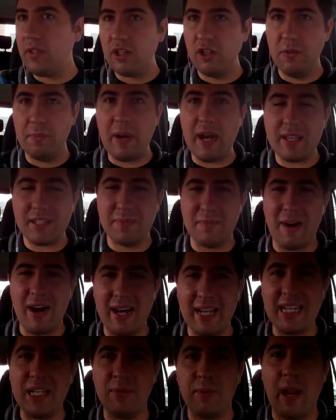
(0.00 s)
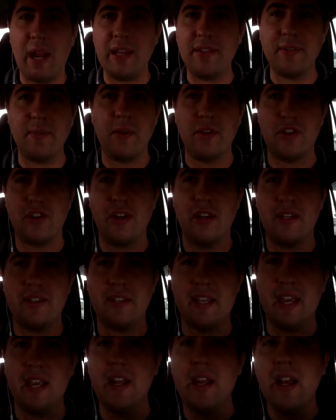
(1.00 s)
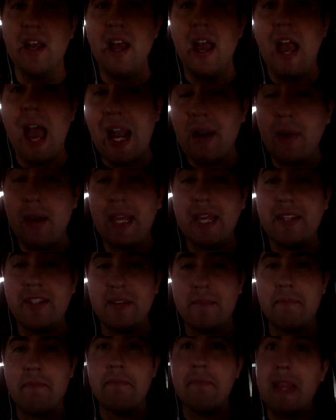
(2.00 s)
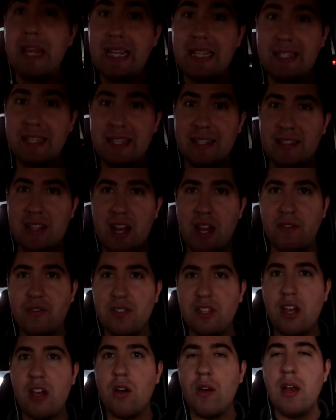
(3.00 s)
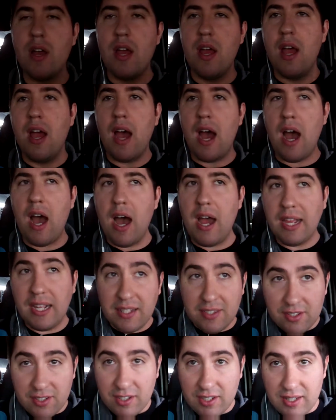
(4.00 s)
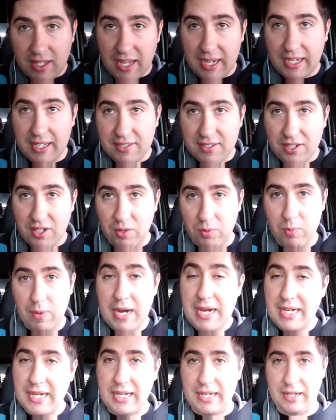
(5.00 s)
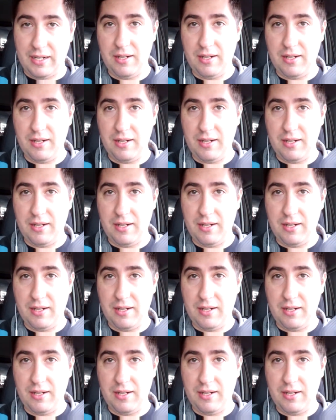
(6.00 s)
Or basmati rice, I'm not sure how to say it. Anyway, it's amazing stuff. So, uh, it's looking like it's gonna rain.